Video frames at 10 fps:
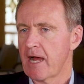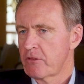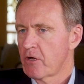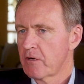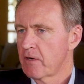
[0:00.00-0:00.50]
I
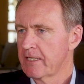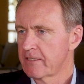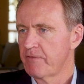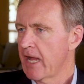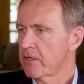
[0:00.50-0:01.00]
thought
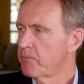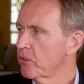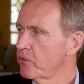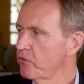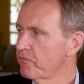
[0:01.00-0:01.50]
it's
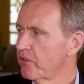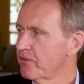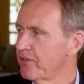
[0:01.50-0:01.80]
valuable, useful.